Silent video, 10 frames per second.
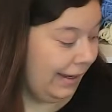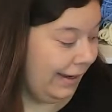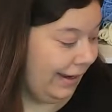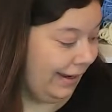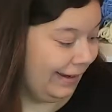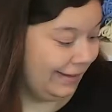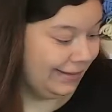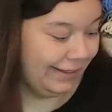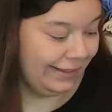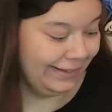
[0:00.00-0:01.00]

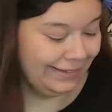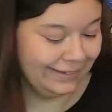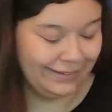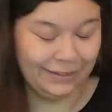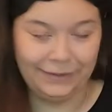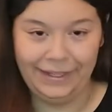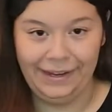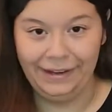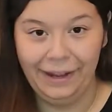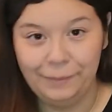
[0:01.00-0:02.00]
And so
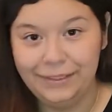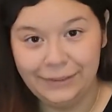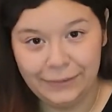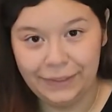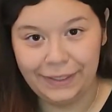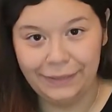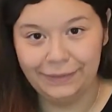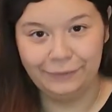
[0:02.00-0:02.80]
yeah, I've been doing a lot of